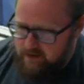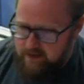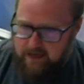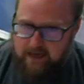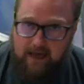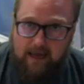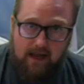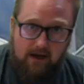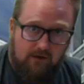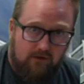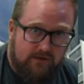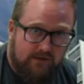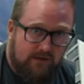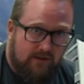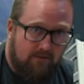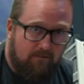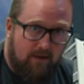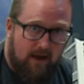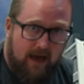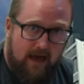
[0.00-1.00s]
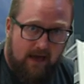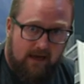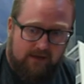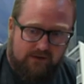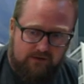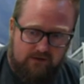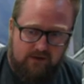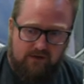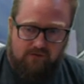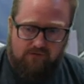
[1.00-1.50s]
handles at the back
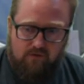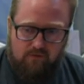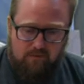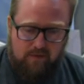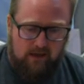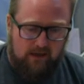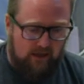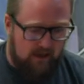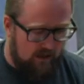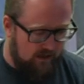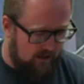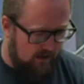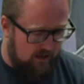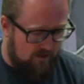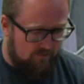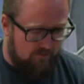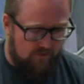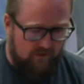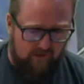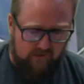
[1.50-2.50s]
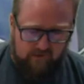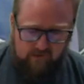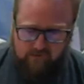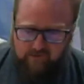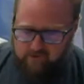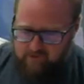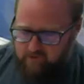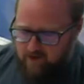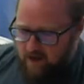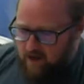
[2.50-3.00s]
so that if you're picking it up, this is
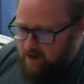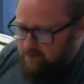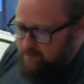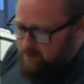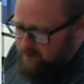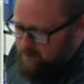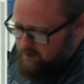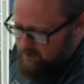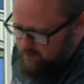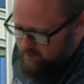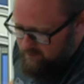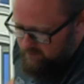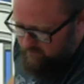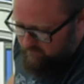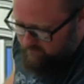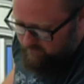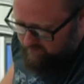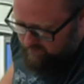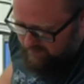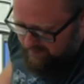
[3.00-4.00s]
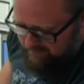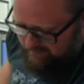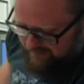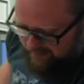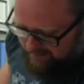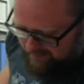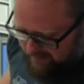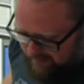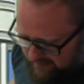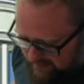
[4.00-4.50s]
the top. Slide that guy